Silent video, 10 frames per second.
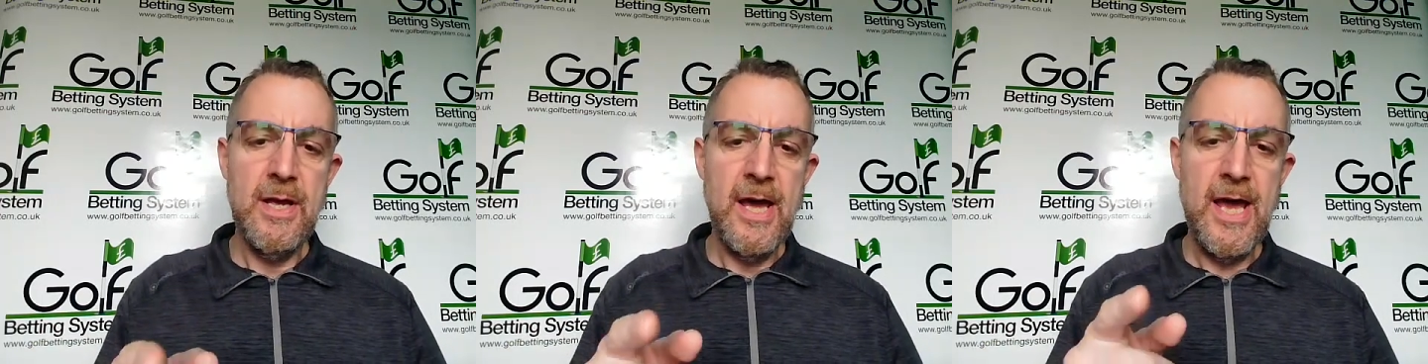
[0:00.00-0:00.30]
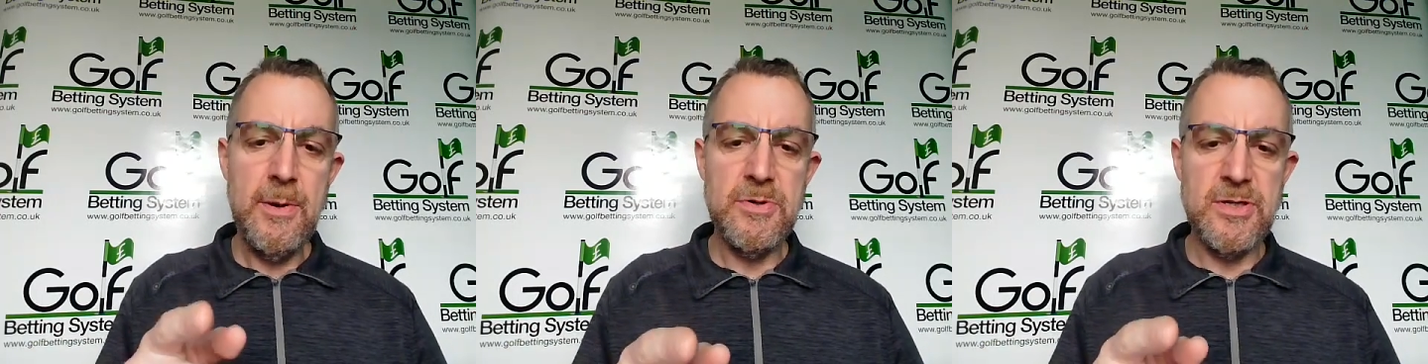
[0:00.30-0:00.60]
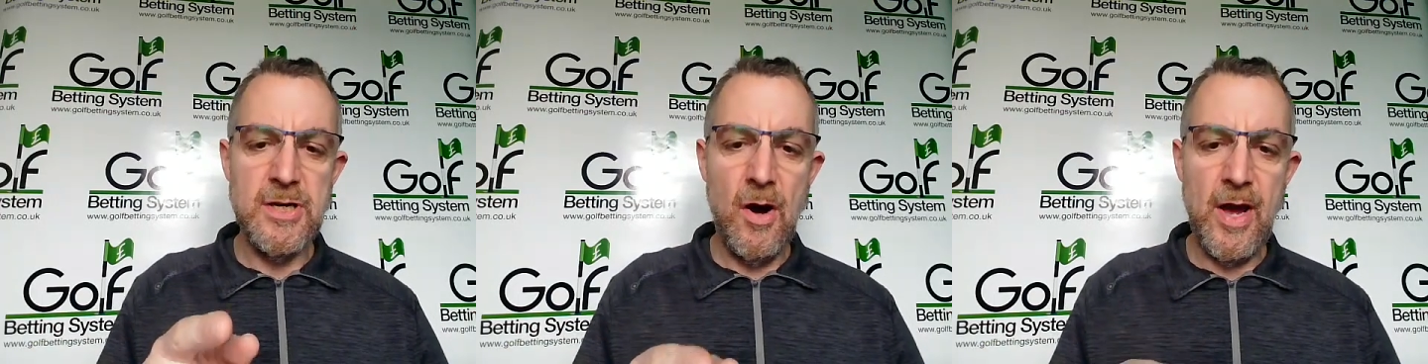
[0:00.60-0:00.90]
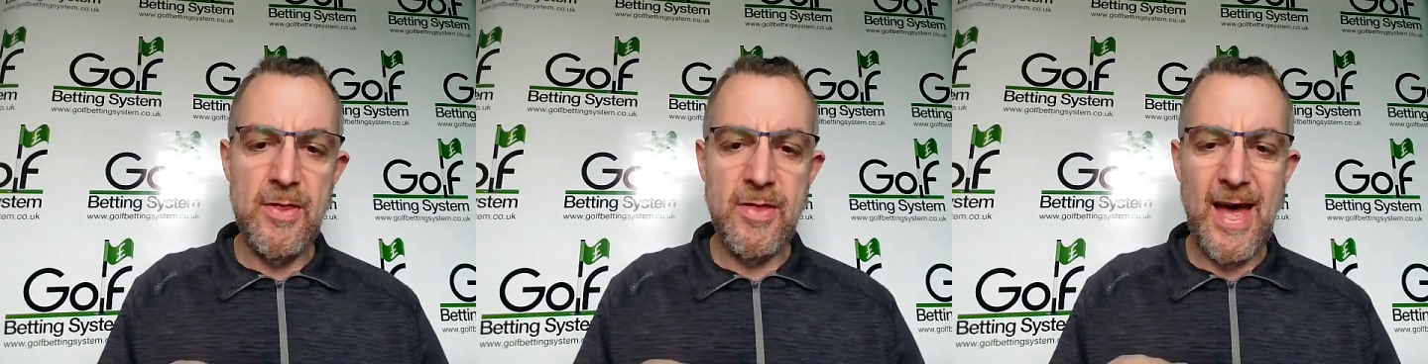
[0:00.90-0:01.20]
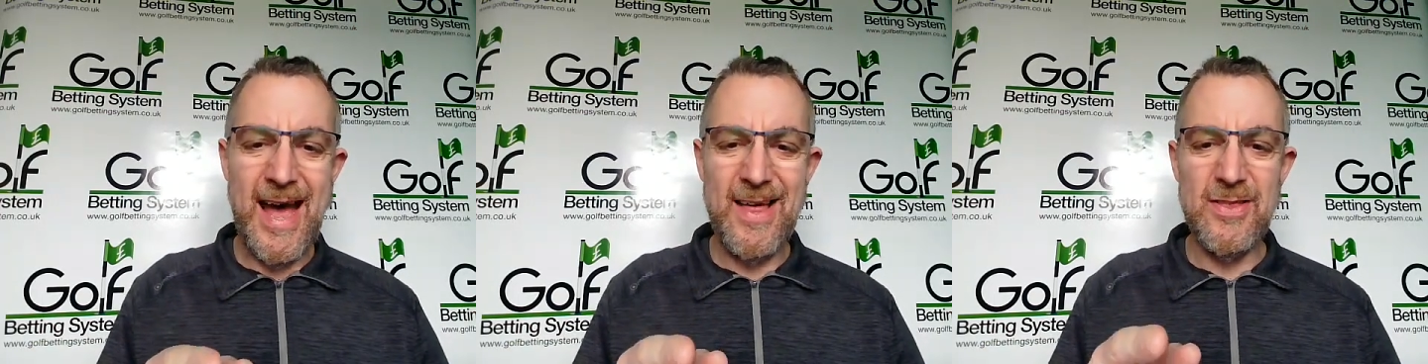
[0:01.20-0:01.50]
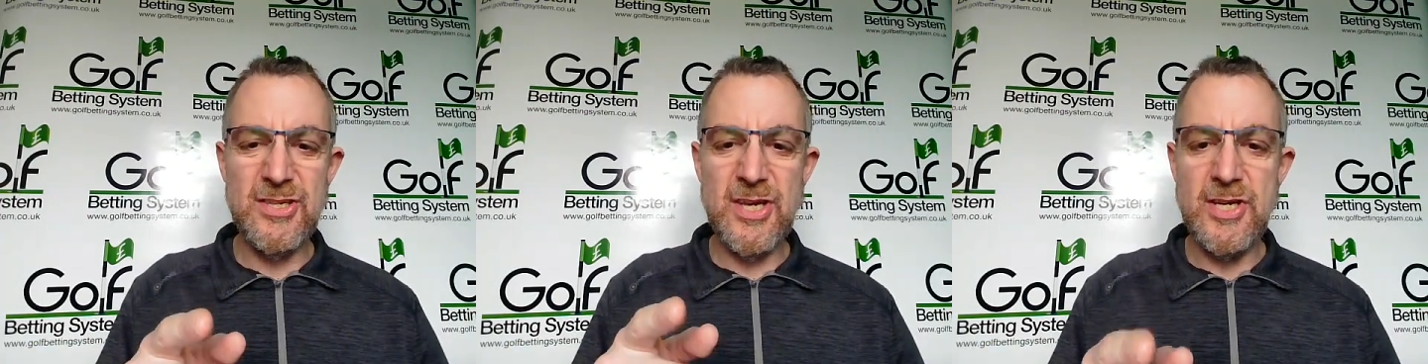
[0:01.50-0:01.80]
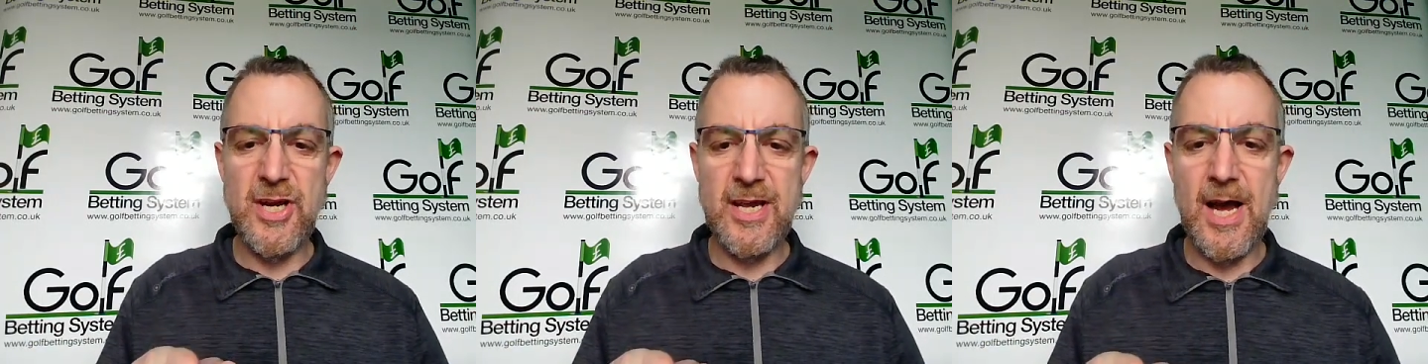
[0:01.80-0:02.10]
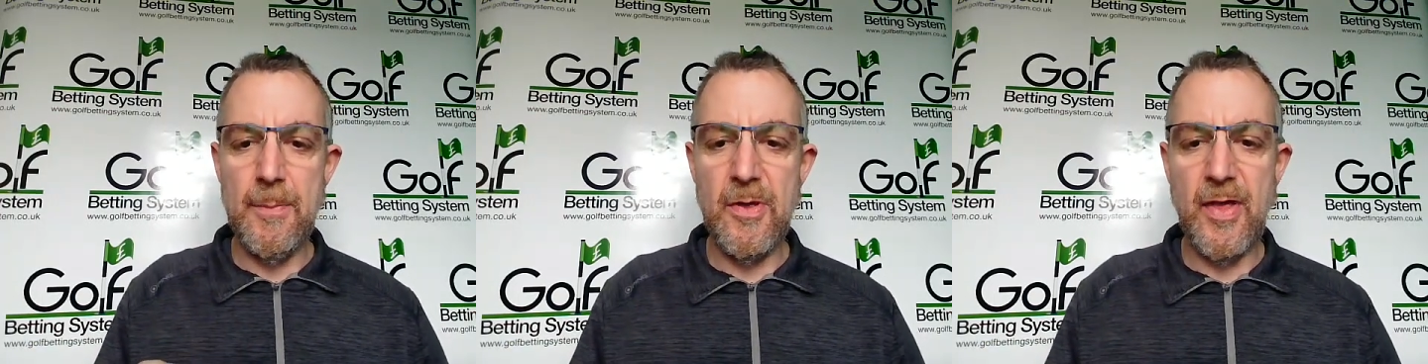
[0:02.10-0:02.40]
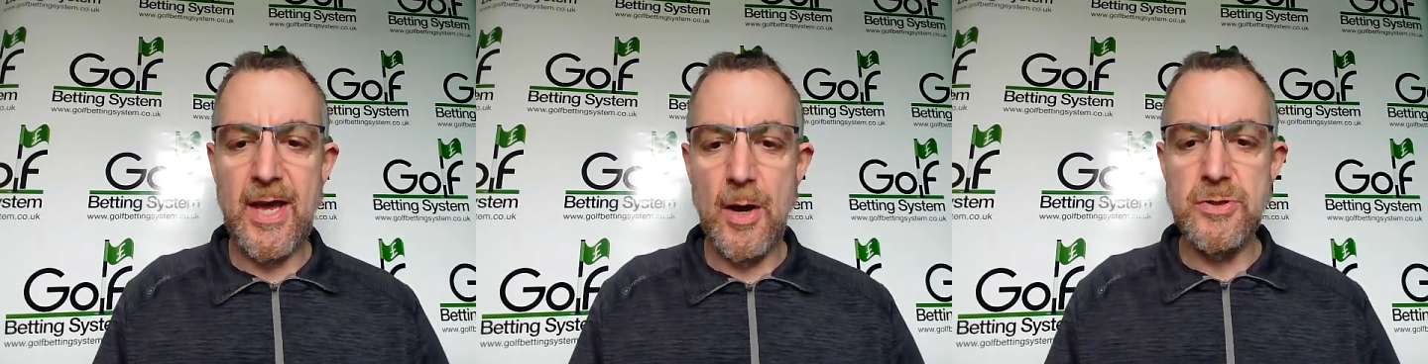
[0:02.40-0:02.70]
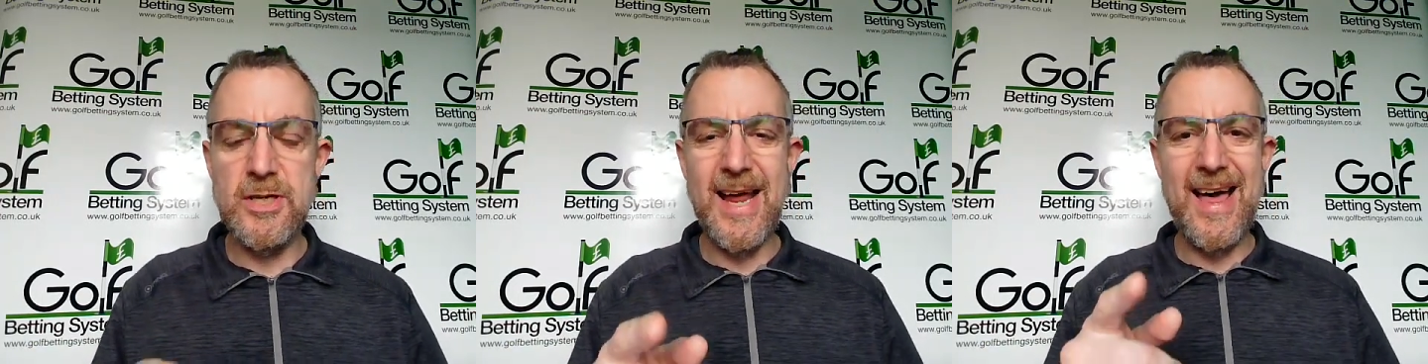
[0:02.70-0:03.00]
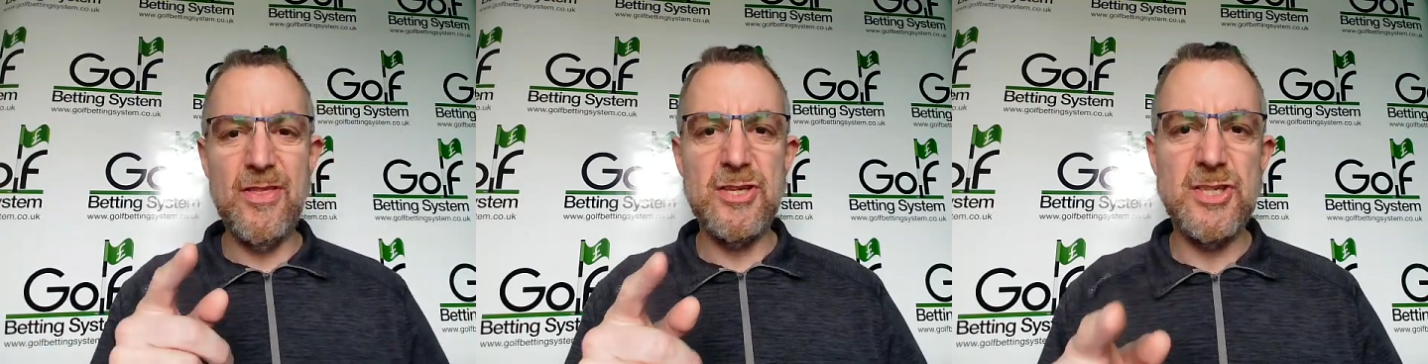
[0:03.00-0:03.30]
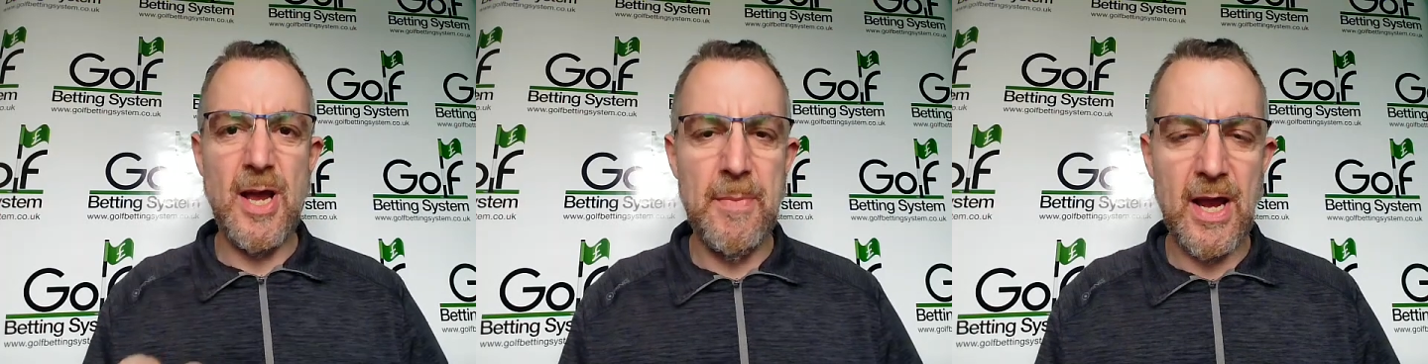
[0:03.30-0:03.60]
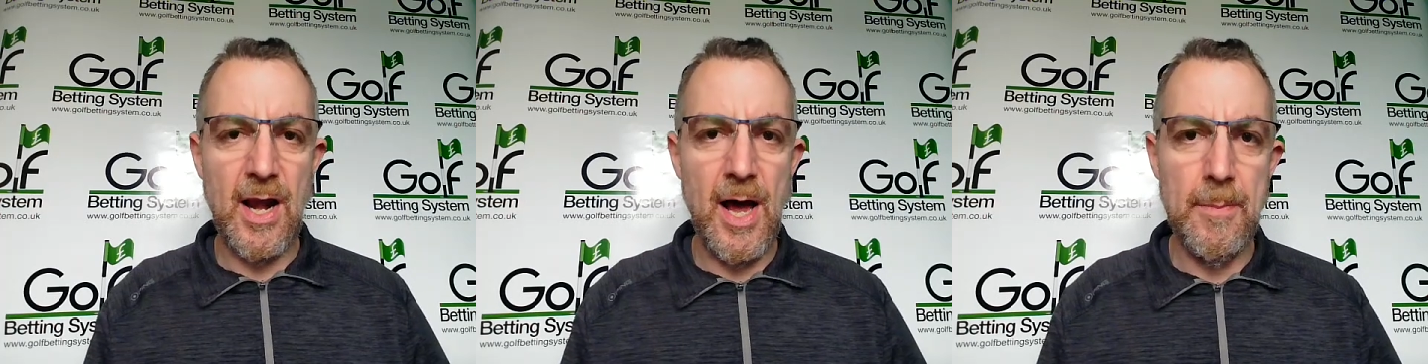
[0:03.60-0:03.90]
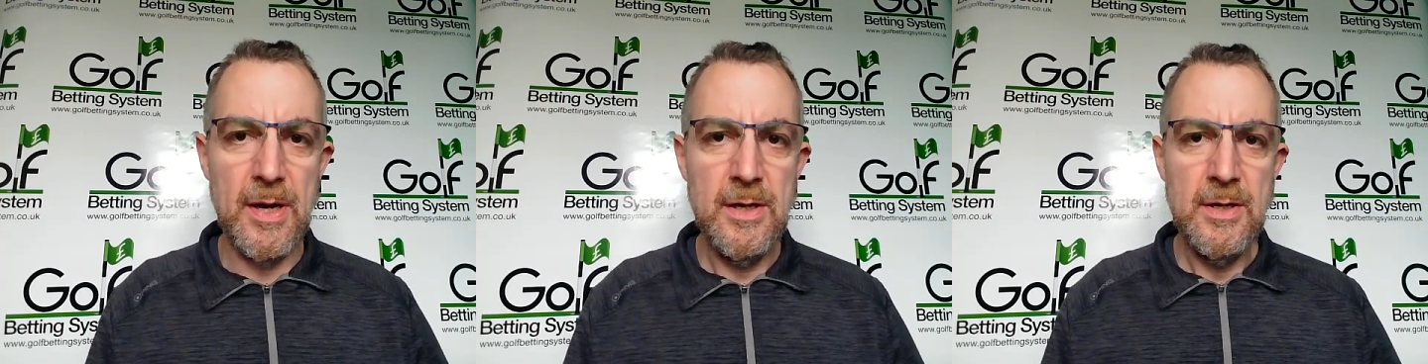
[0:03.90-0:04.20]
He was 9th at the CJ Cup that they hosted at the Summit Club.